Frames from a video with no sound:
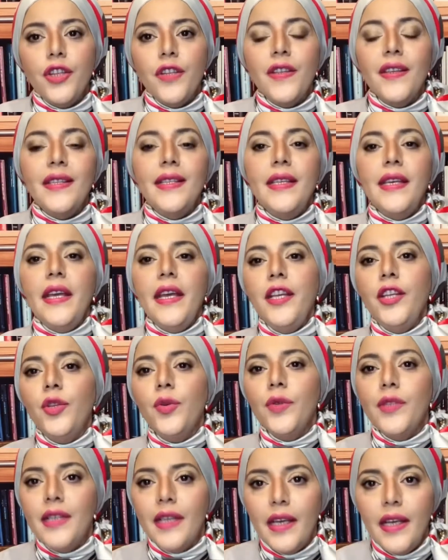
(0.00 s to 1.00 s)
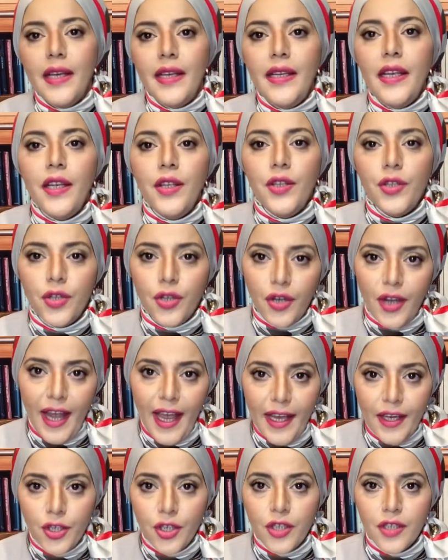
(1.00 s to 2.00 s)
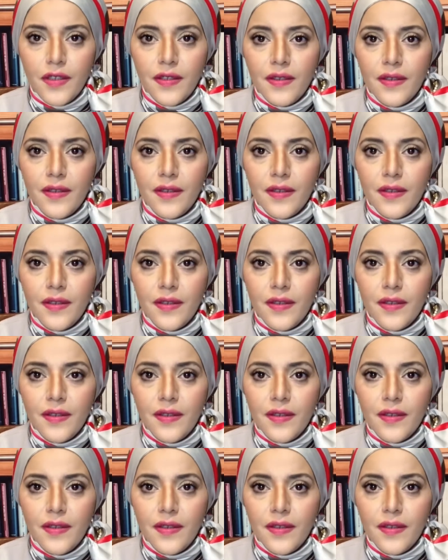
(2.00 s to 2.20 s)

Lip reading: day-to-day interactions,